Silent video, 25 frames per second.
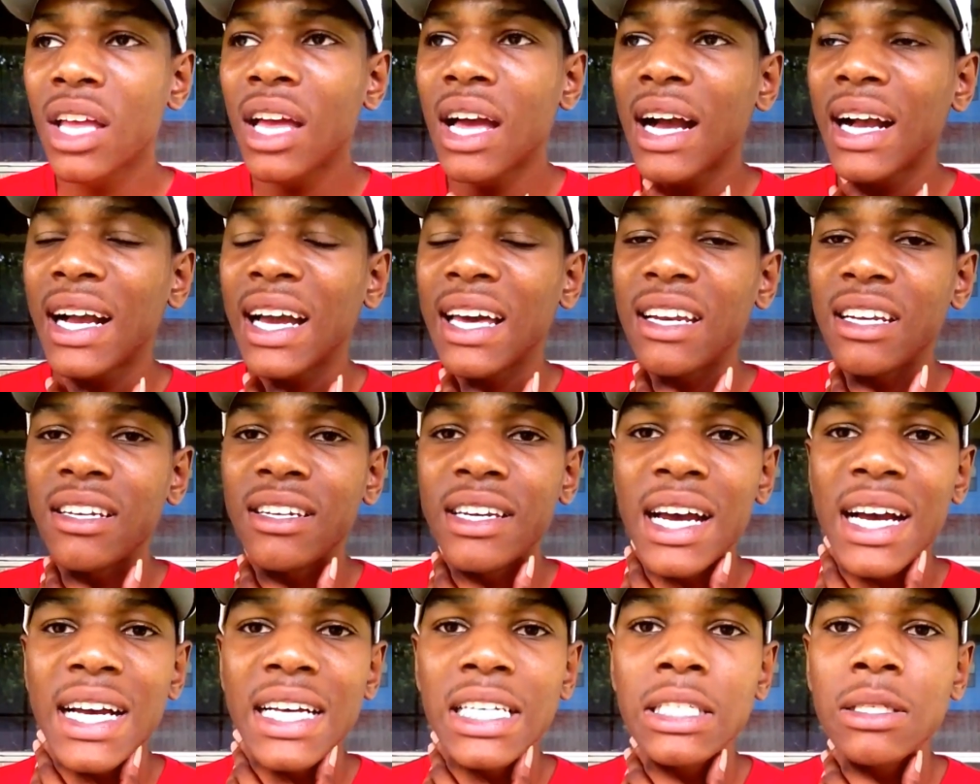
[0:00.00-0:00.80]
I got a
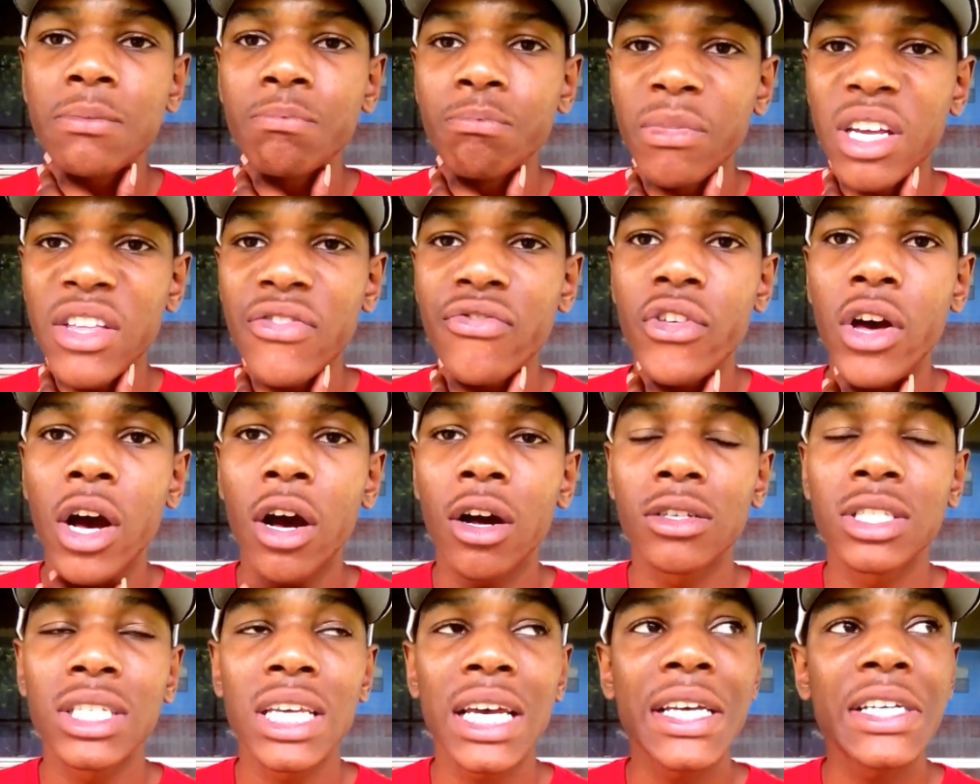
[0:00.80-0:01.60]
nice
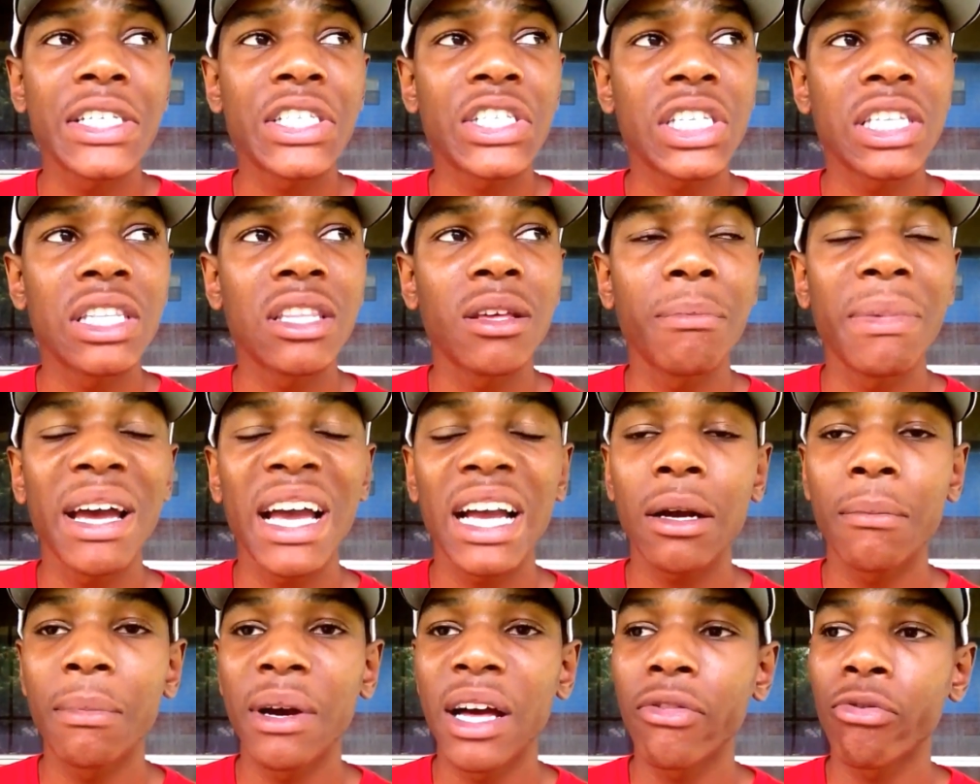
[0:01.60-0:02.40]
menthol taste in the
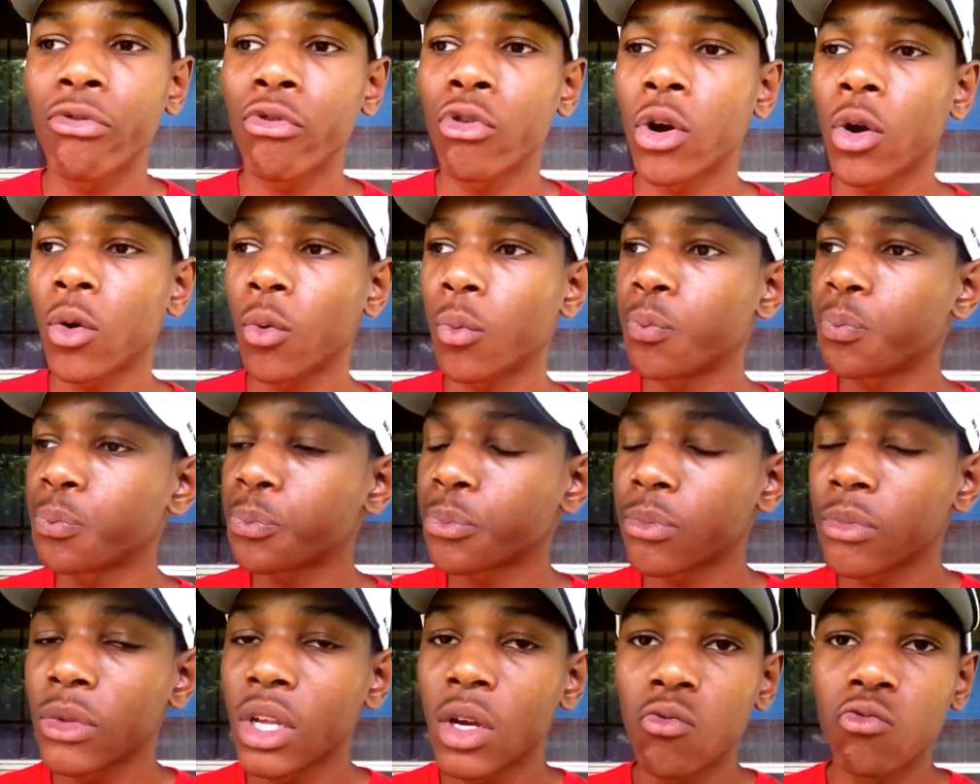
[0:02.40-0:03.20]
back of my throat.
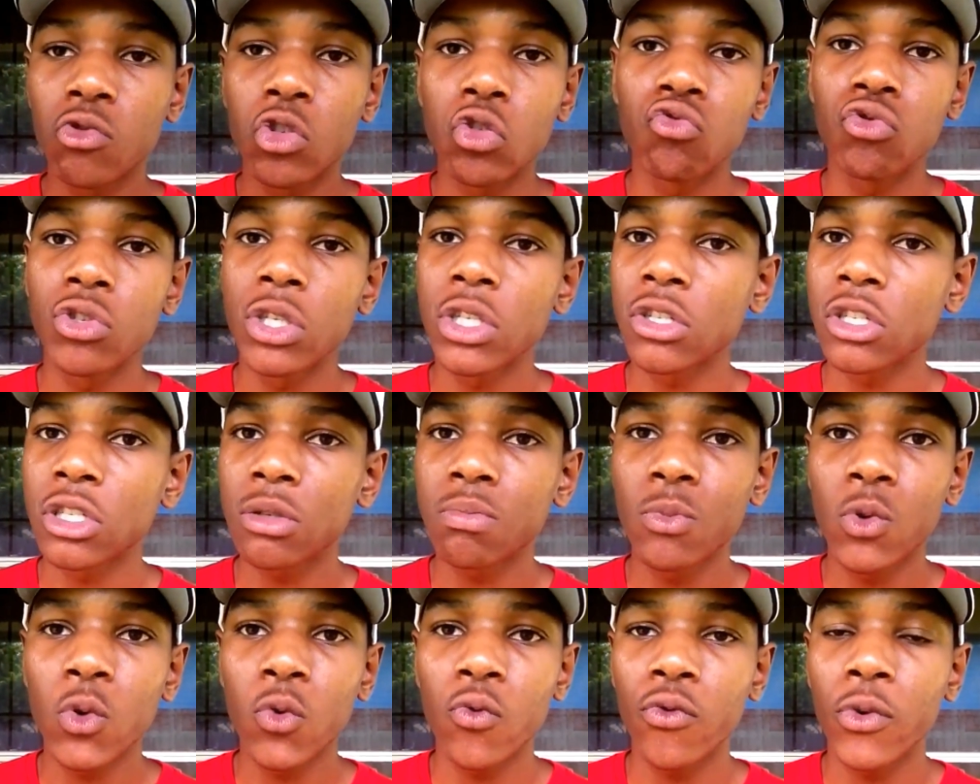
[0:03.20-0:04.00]
It was real
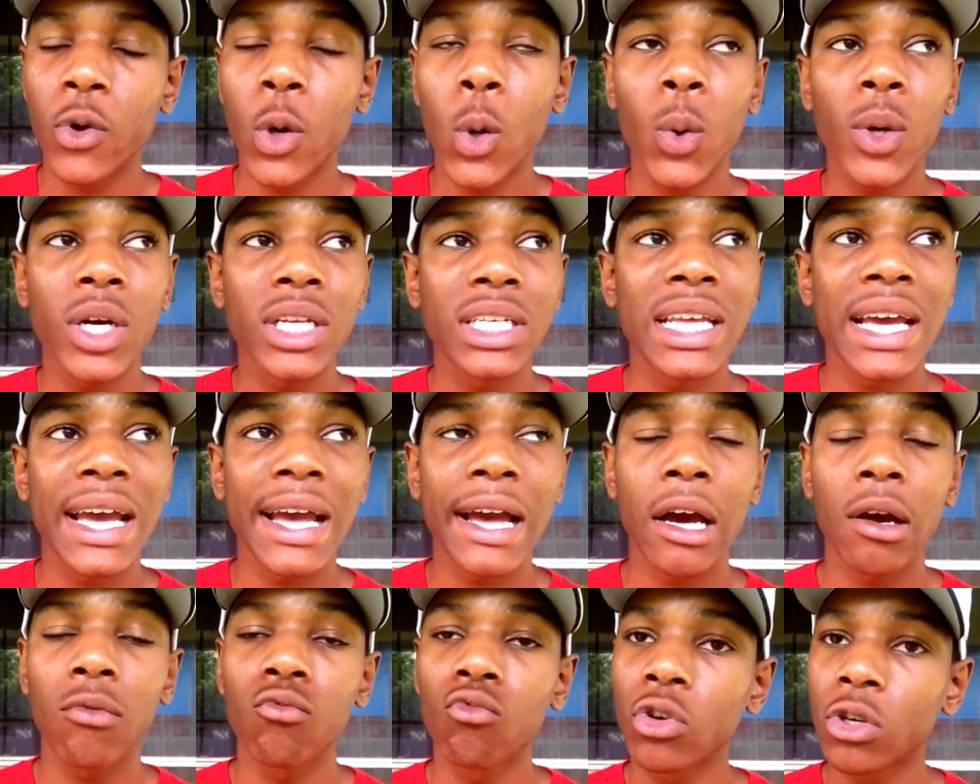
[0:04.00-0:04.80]
smooth going
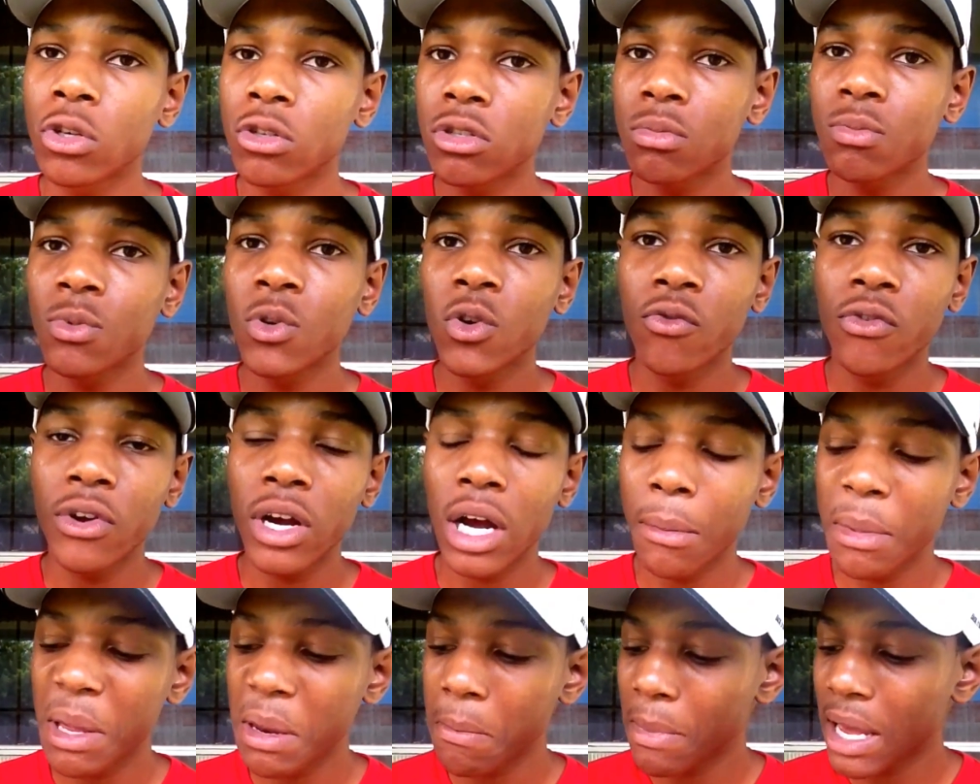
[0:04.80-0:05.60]
down, real smooth
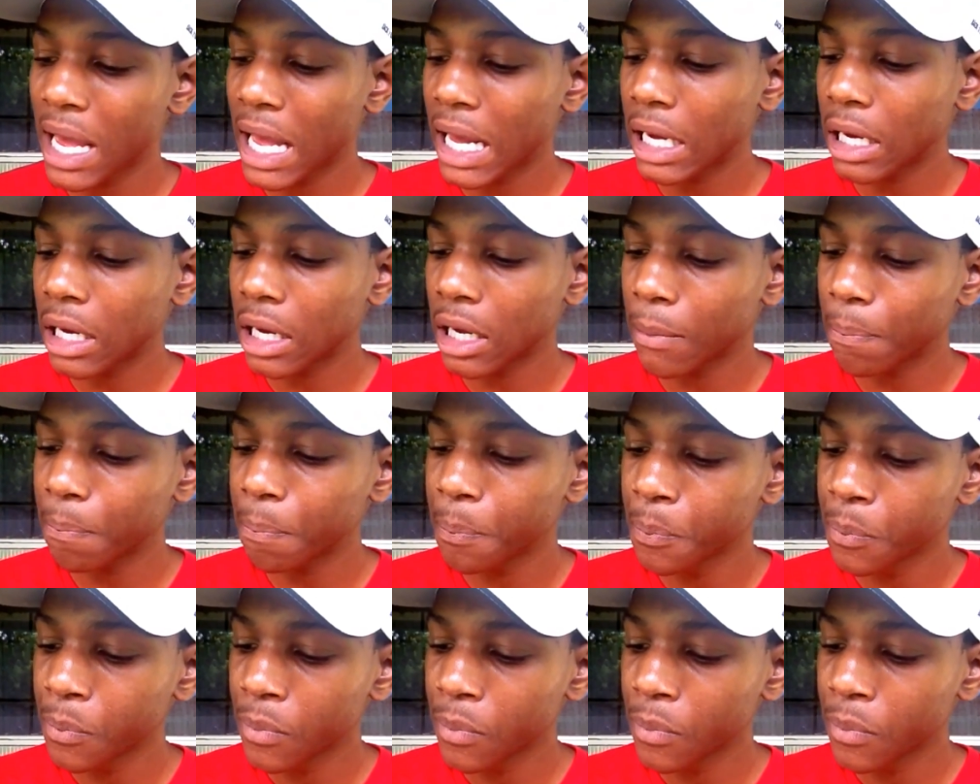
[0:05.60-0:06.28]
coming back up.